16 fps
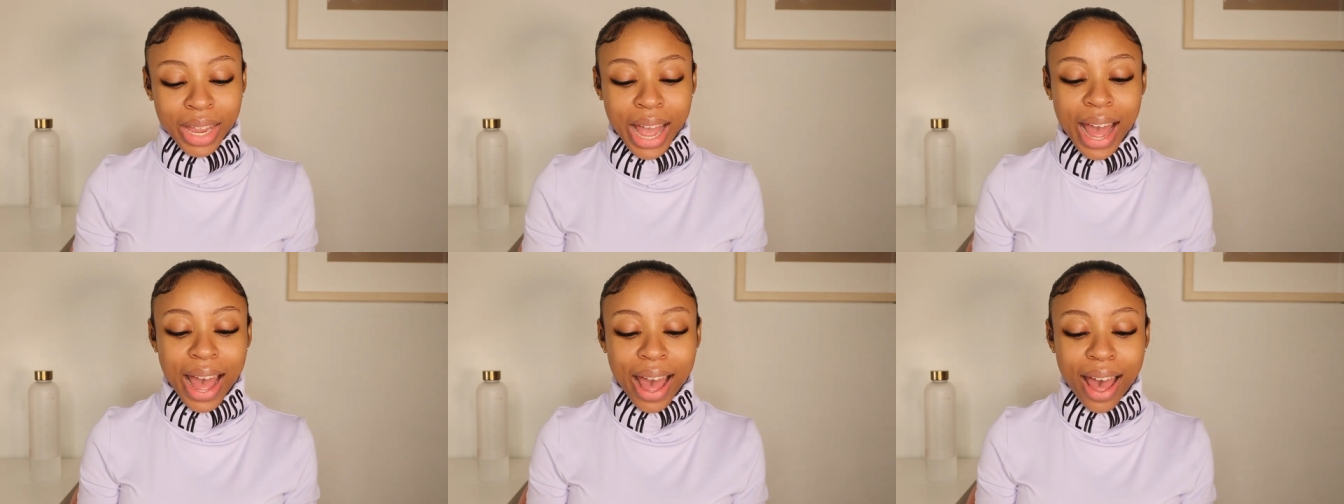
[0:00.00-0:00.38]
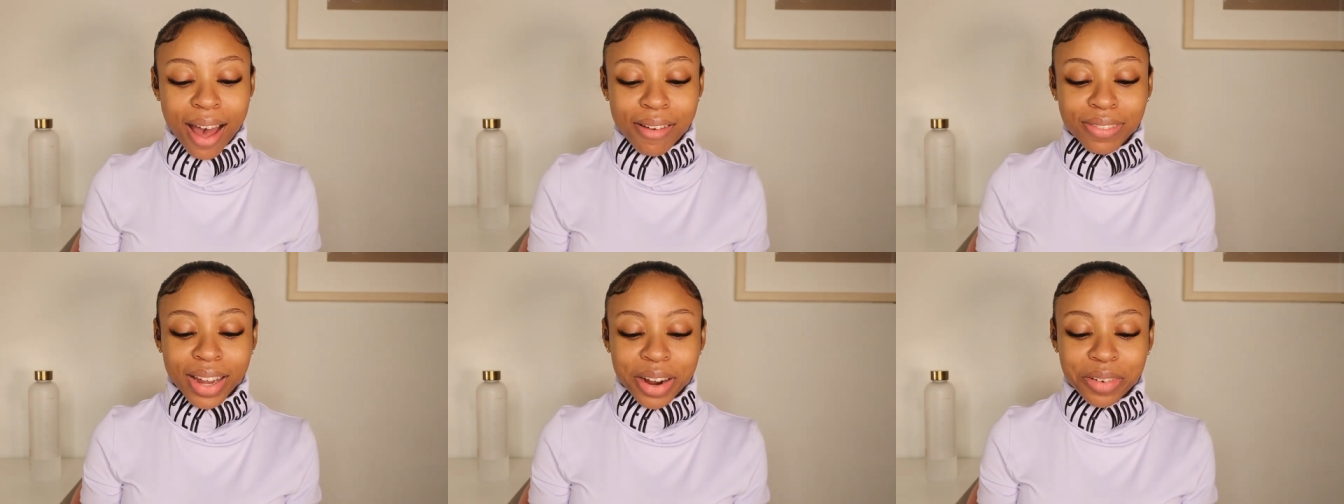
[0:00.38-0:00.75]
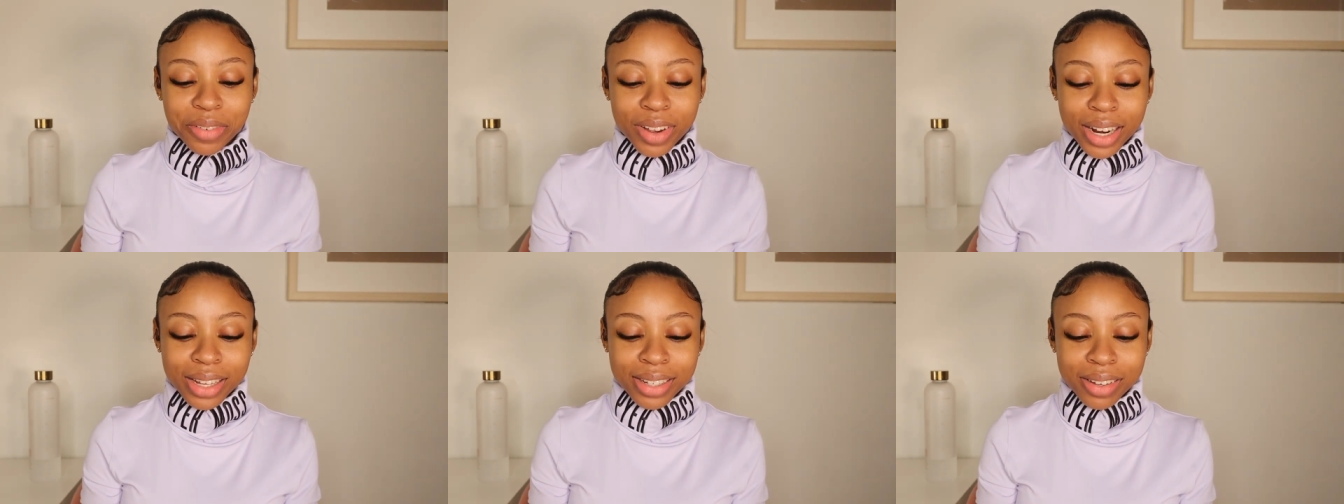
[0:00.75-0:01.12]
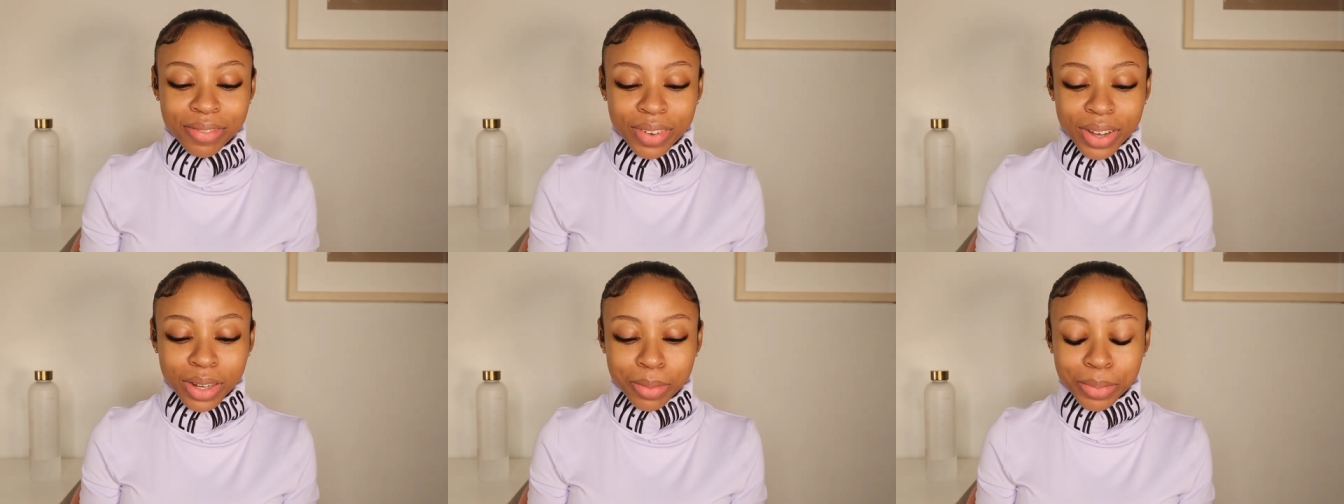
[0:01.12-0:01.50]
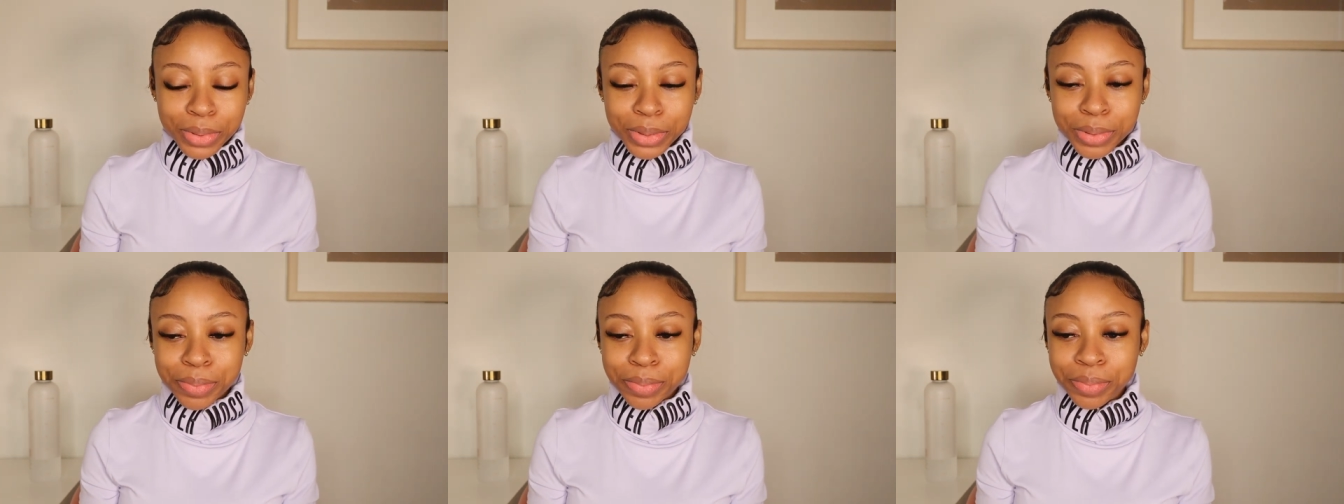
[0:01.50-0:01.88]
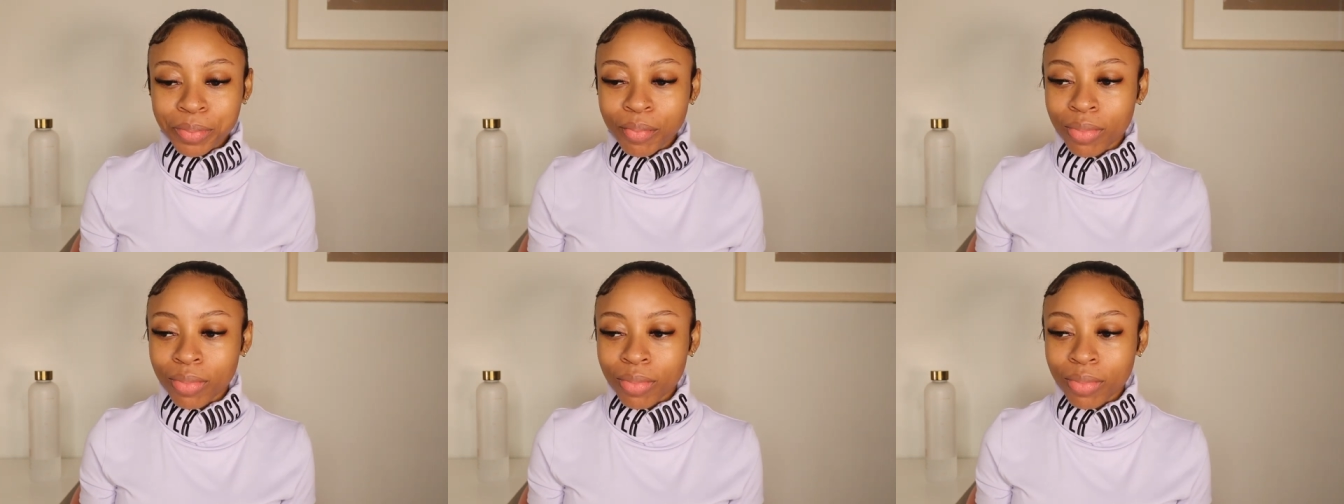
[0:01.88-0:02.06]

I have like readily available.